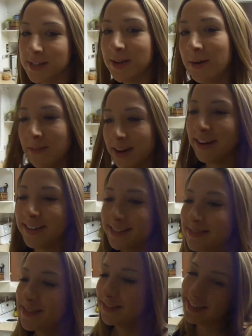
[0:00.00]
So we are
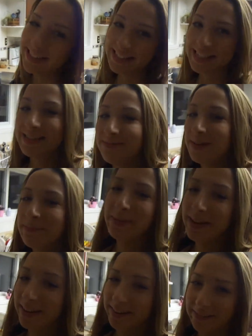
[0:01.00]
doing TV
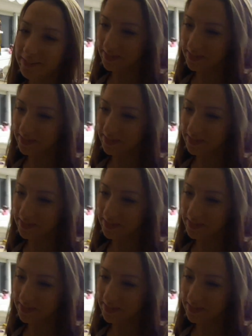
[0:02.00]
bingo.